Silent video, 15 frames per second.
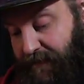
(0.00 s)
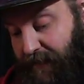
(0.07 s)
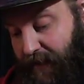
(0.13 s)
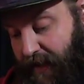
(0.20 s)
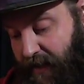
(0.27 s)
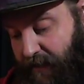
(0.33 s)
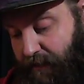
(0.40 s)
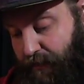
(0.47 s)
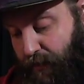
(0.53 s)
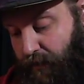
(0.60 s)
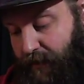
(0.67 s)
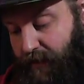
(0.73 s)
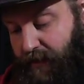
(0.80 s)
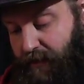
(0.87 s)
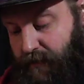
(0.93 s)
And
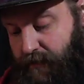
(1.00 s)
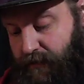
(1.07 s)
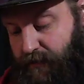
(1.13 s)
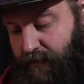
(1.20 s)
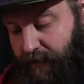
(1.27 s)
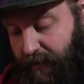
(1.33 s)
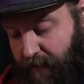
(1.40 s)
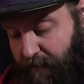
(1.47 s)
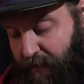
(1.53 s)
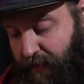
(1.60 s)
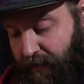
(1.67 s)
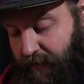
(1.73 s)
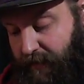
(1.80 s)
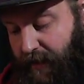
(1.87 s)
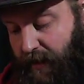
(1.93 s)
brought you to
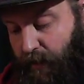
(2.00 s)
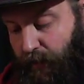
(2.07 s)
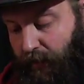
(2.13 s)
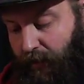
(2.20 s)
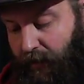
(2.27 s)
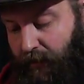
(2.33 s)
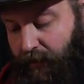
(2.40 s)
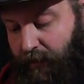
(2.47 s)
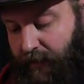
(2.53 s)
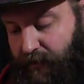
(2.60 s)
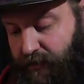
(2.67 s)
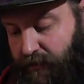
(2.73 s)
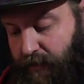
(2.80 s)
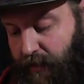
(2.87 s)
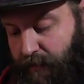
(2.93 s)
Limbo, and while I
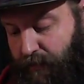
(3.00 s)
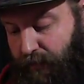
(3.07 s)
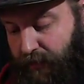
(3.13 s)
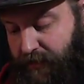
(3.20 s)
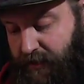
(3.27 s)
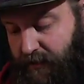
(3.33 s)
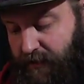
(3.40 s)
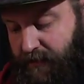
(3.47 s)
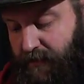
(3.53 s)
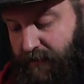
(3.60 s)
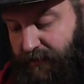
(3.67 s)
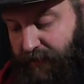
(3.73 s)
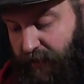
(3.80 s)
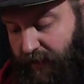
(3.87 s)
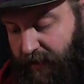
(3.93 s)
knew Immortus's
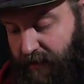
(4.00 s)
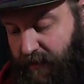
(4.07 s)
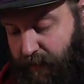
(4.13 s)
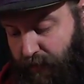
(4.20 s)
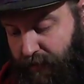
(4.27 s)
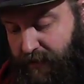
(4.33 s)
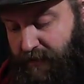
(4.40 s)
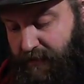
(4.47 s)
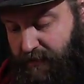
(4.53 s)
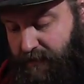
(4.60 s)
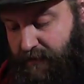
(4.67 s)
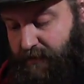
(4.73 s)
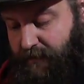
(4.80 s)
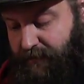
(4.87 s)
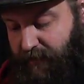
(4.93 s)

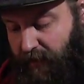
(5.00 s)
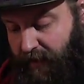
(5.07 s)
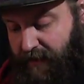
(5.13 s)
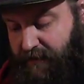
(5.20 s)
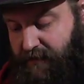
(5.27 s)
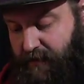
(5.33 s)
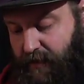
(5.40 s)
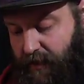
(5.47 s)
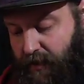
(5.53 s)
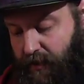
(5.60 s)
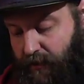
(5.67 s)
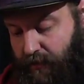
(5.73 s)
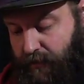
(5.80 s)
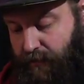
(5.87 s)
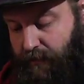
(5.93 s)
device
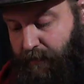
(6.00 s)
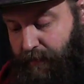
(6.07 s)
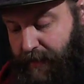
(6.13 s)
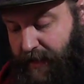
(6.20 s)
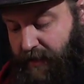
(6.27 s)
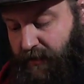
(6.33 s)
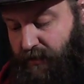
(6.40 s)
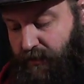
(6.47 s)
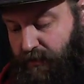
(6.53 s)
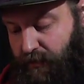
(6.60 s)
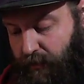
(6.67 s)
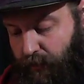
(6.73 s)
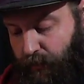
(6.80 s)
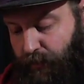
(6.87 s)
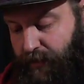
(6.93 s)
could bend
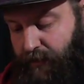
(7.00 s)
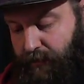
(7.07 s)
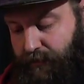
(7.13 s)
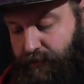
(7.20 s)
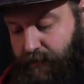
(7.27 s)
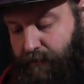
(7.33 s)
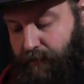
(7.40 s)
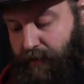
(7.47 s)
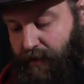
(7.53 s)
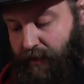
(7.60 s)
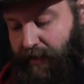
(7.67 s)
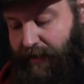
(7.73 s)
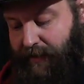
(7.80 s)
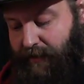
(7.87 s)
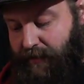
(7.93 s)
your will to
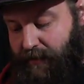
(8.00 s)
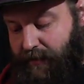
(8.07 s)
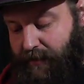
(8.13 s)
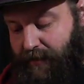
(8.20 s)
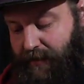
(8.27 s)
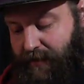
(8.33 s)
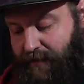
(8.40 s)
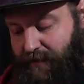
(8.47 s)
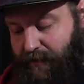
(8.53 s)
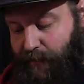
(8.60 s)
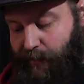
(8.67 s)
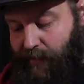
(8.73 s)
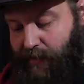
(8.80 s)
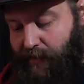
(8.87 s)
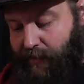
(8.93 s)
mine,
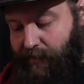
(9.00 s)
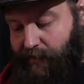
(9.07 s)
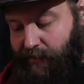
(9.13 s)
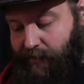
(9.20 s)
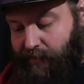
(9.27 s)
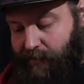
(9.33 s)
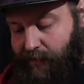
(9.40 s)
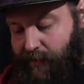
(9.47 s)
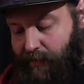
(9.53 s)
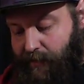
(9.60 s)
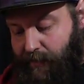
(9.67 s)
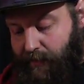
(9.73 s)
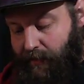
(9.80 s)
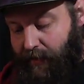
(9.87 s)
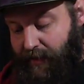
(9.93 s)
wow,
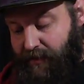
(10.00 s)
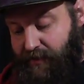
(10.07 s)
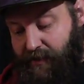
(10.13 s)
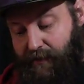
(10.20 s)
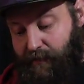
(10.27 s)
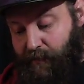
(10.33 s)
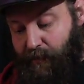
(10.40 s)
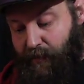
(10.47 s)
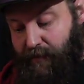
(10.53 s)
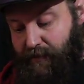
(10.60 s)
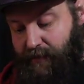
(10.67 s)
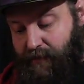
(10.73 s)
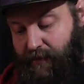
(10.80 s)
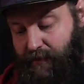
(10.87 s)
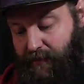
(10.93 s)
I didn't
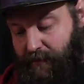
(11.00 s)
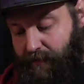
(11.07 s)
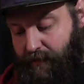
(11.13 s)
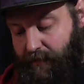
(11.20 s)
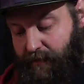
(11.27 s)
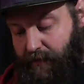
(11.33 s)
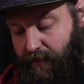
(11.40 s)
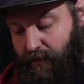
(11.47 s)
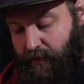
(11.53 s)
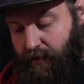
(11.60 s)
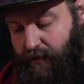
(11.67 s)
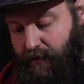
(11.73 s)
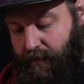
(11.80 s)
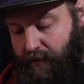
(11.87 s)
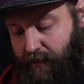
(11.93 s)
want
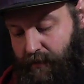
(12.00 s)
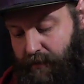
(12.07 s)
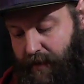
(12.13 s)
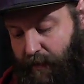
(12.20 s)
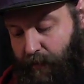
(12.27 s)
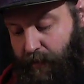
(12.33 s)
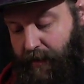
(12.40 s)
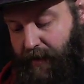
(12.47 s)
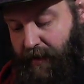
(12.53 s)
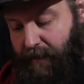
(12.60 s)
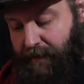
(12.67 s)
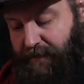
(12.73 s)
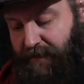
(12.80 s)
you that way,